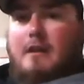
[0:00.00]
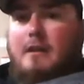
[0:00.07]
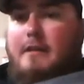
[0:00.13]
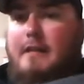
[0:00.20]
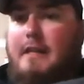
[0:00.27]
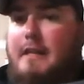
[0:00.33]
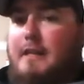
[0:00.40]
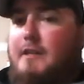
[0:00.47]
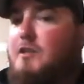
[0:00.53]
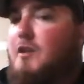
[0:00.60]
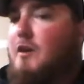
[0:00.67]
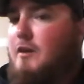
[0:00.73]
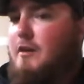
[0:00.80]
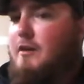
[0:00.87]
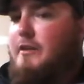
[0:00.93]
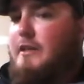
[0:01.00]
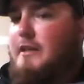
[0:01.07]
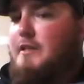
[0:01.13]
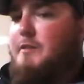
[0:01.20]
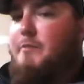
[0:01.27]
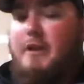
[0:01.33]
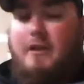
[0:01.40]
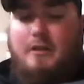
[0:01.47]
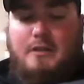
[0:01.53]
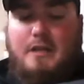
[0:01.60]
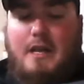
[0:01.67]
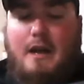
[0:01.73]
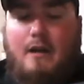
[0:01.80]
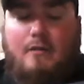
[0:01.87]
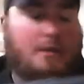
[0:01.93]
These are the speakers
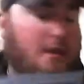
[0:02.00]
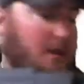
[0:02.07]
out.